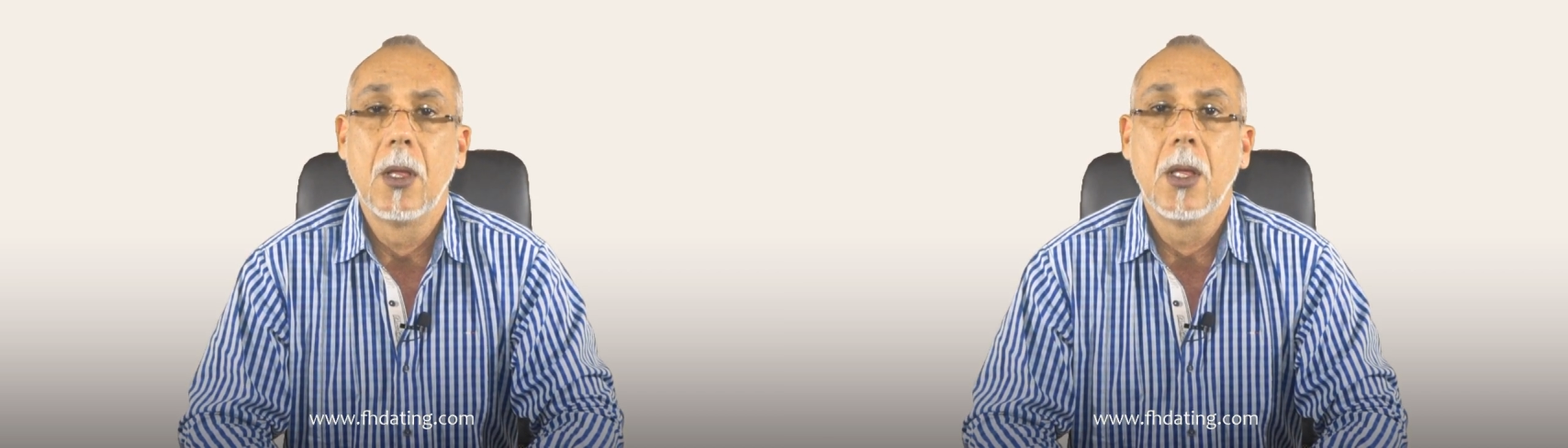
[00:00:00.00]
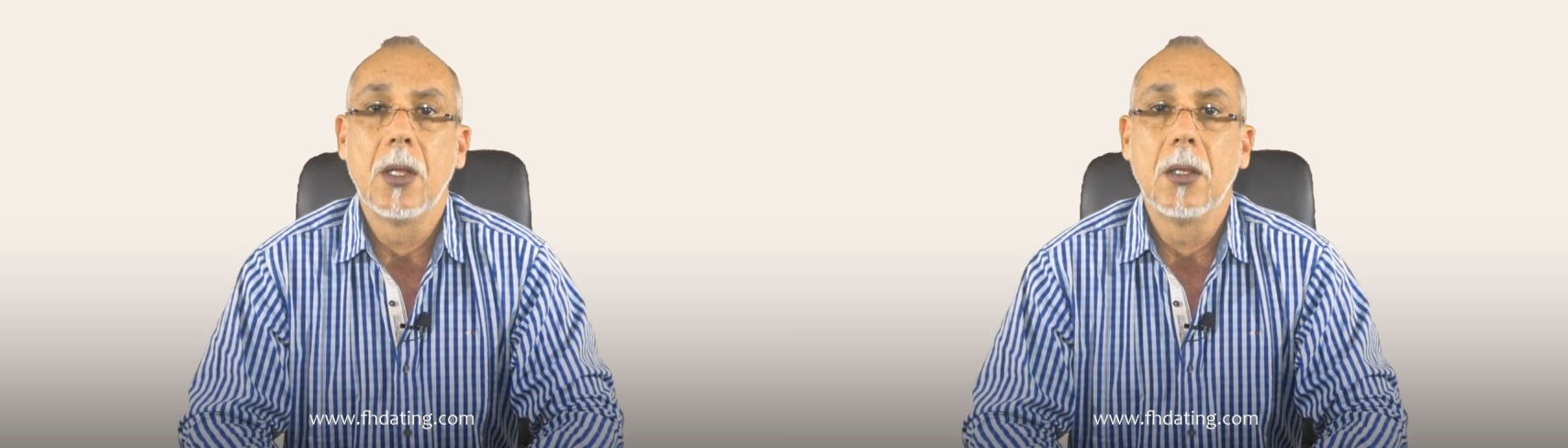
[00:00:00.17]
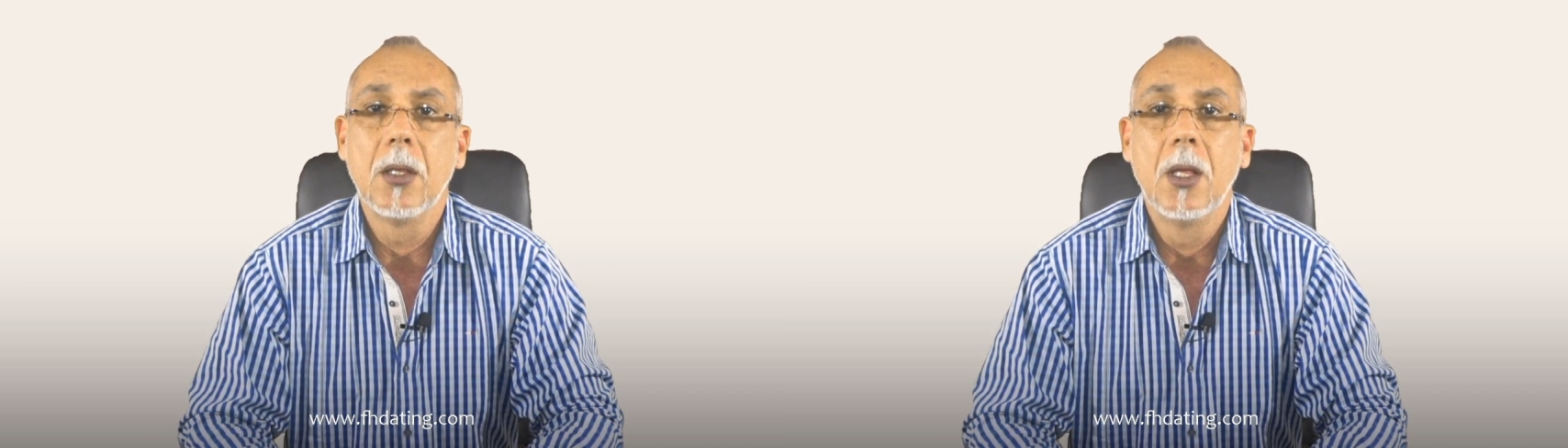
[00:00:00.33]

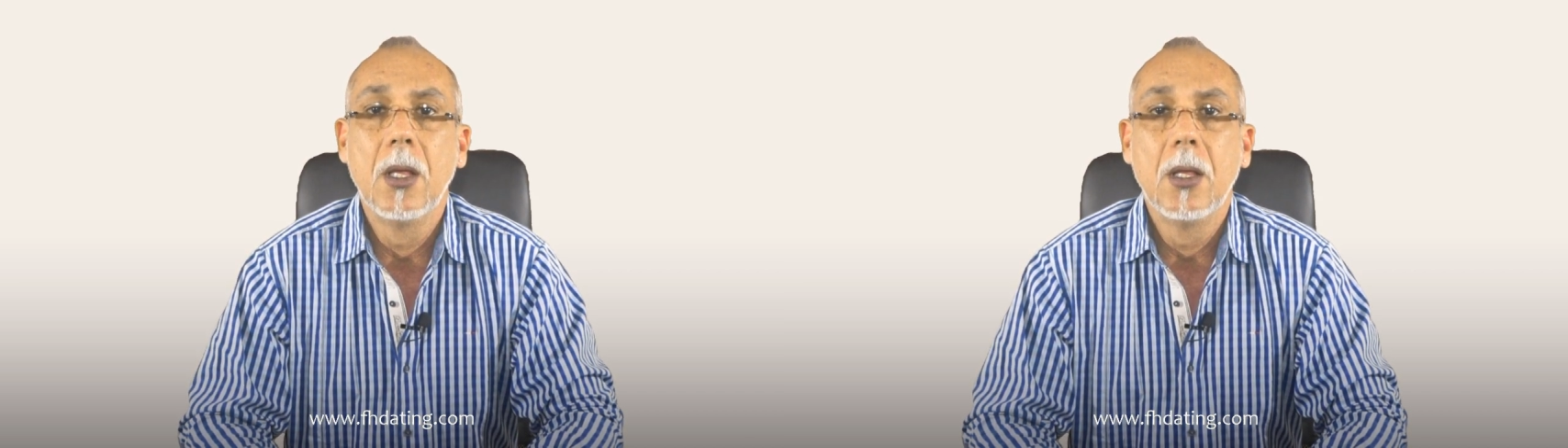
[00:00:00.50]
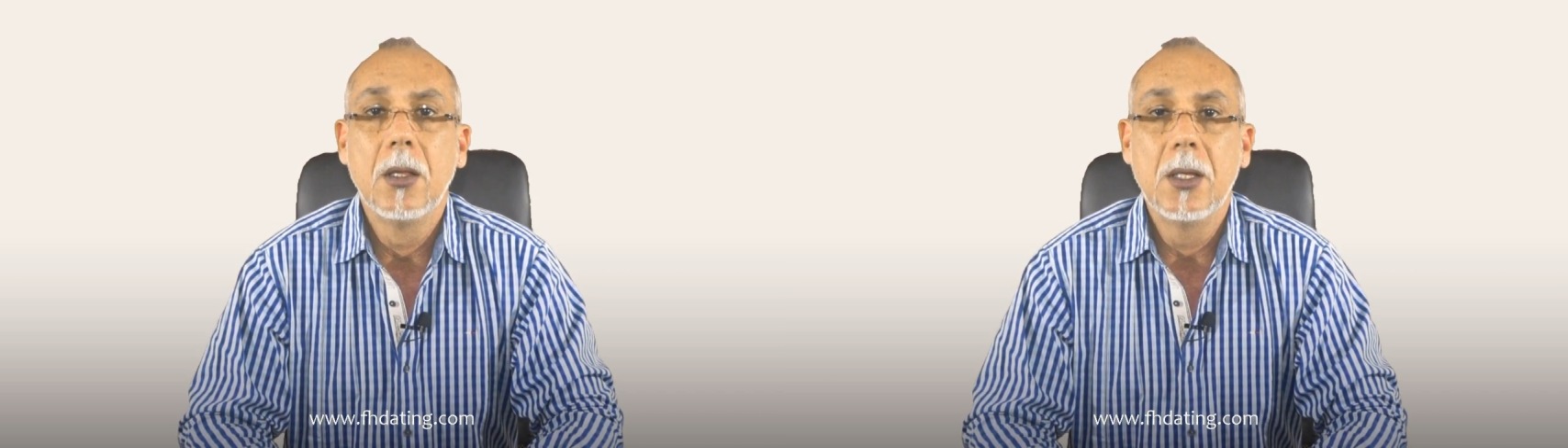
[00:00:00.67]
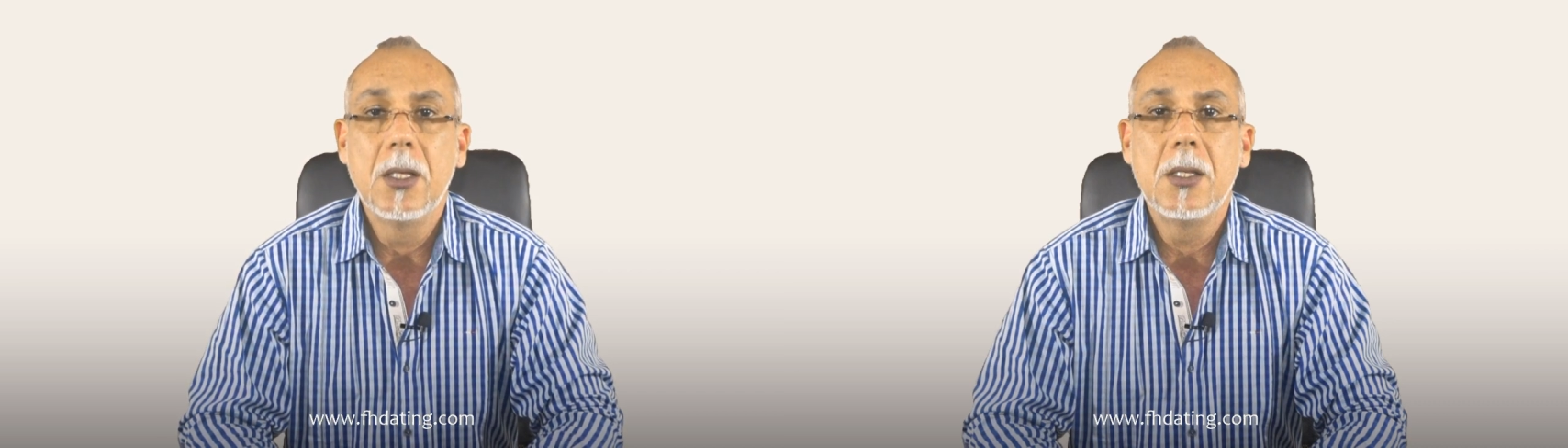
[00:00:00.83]
And
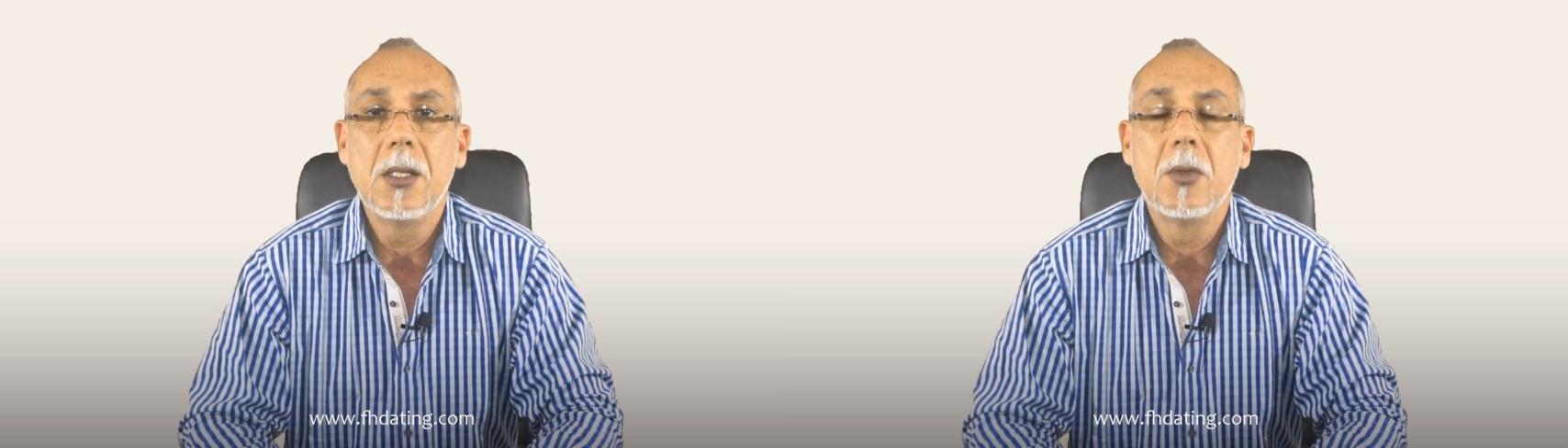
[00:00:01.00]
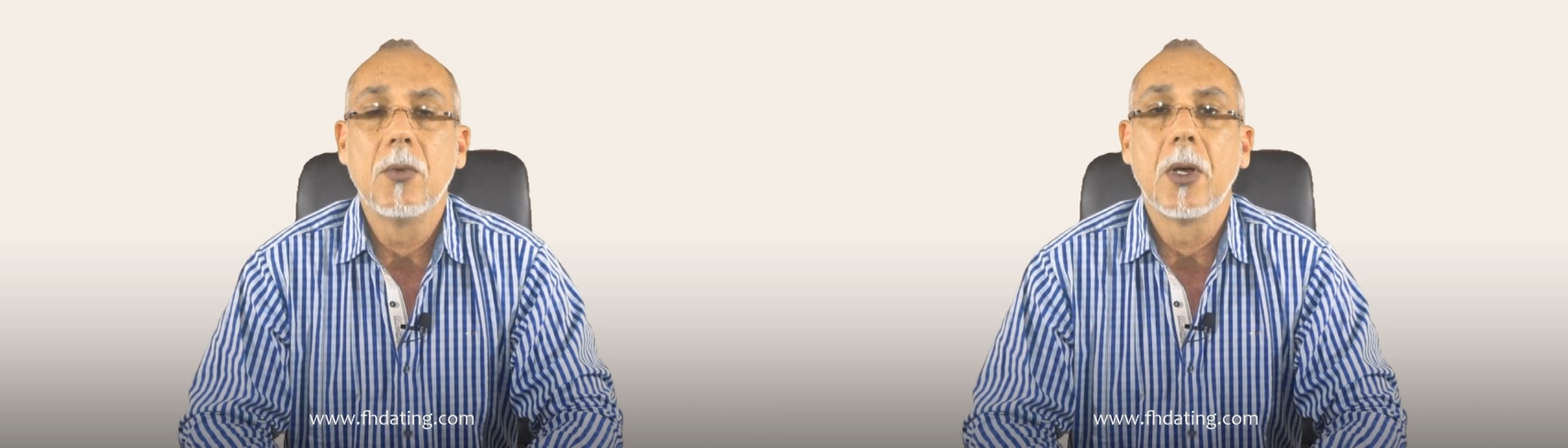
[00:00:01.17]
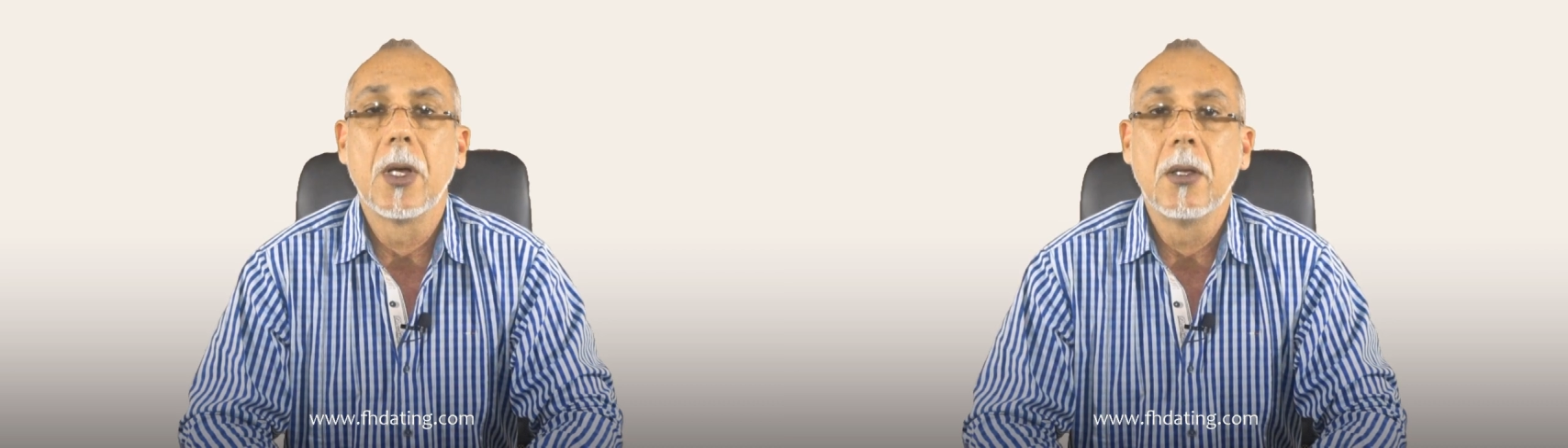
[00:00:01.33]
this
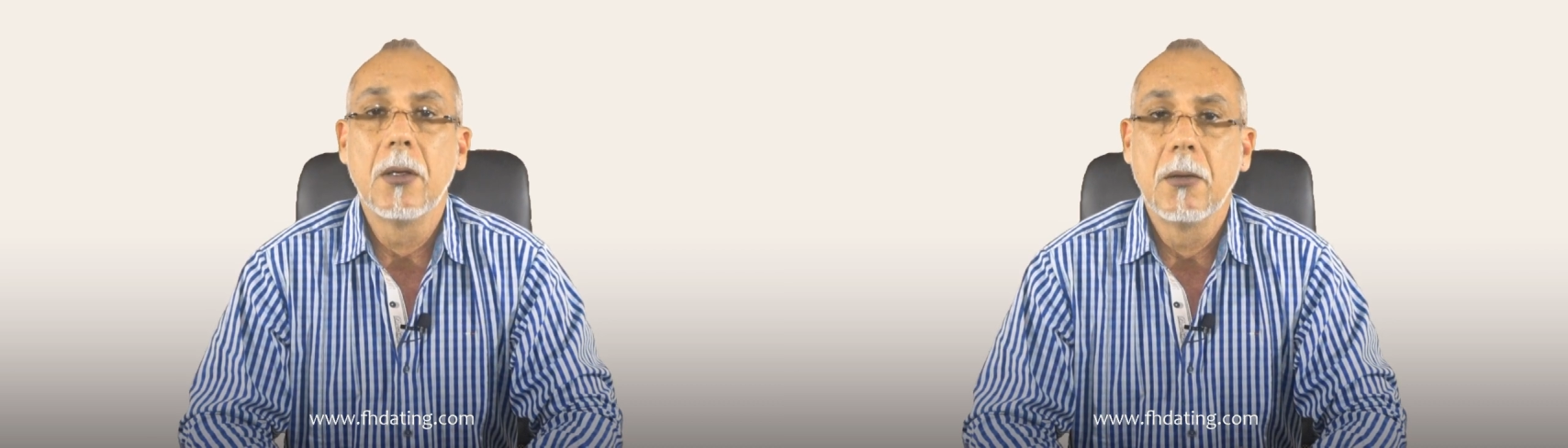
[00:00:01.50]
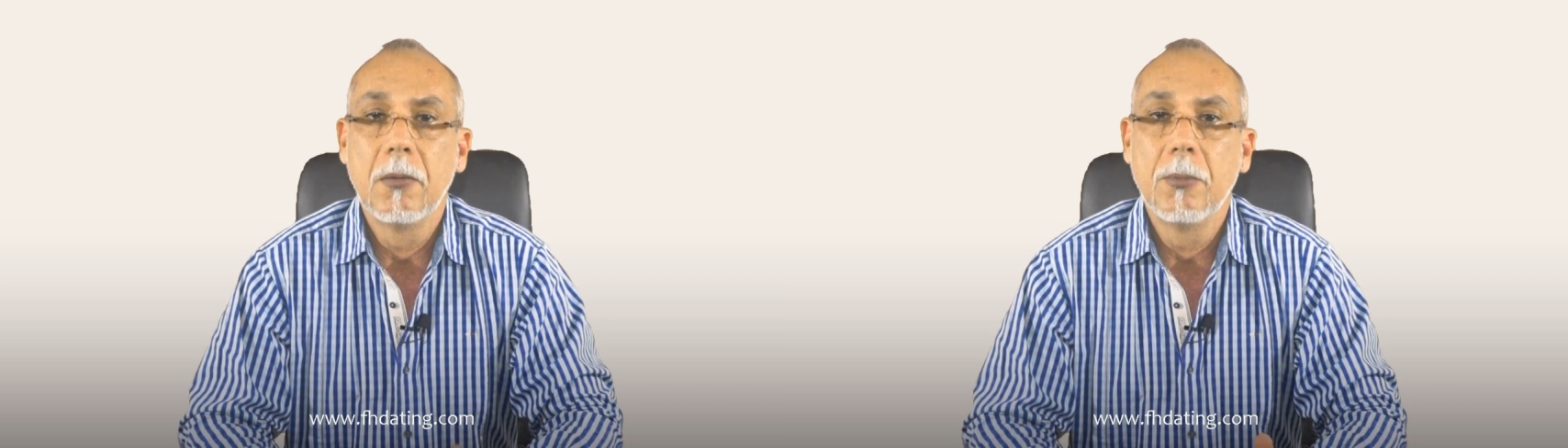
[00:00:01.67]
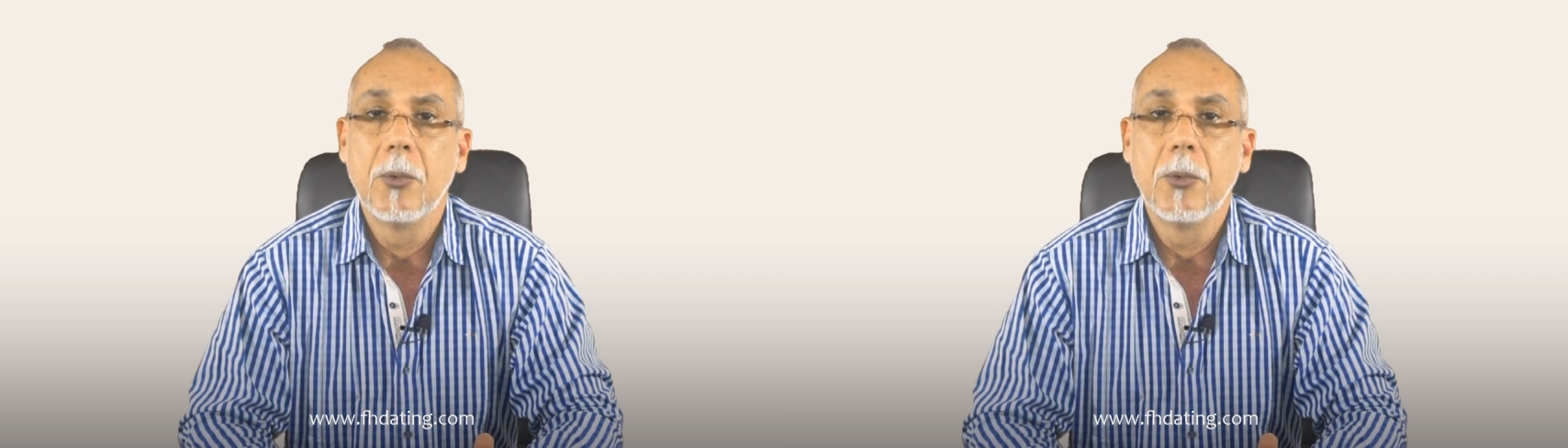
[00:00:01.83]
is why